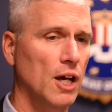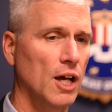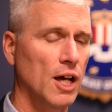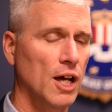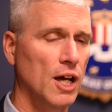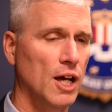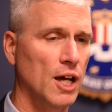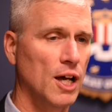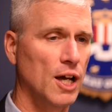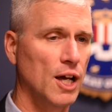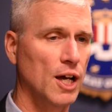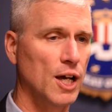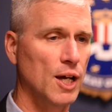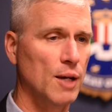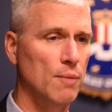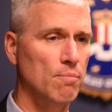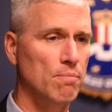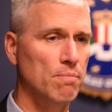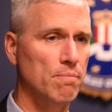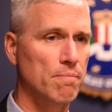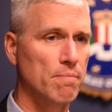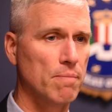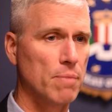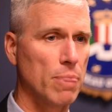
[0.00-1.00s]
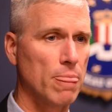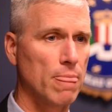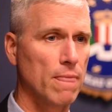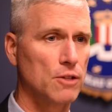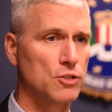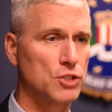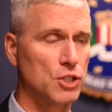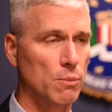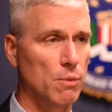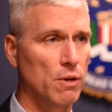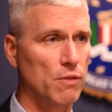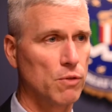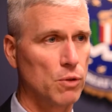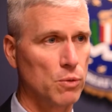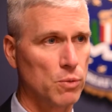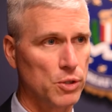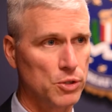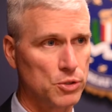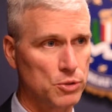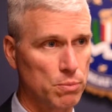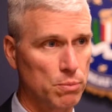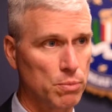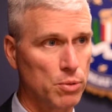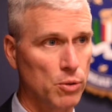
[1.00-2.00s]
Some of it
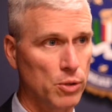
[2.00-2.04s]
was